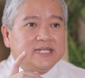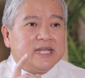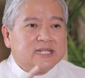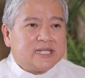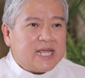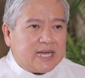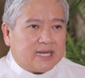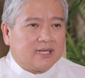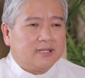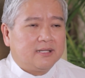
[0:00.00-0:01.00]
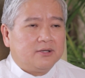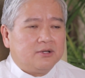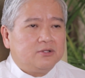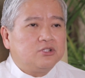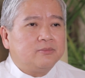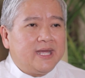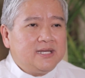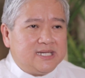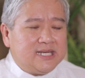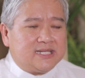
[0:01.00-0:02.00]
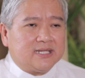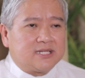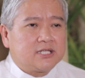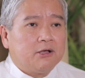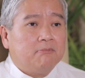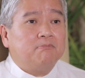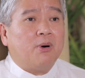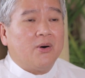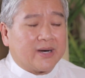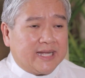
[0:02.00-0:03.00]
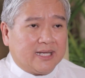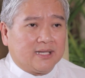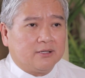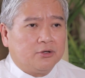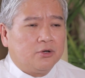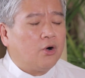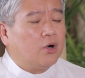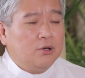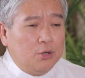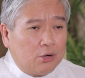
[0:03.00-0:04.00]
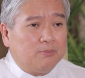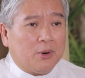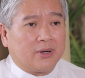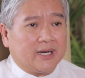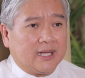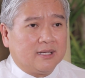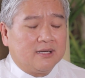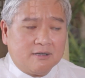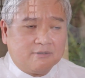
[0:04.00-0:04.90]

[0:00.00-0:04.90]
is a sin to make Jesus boring or look boring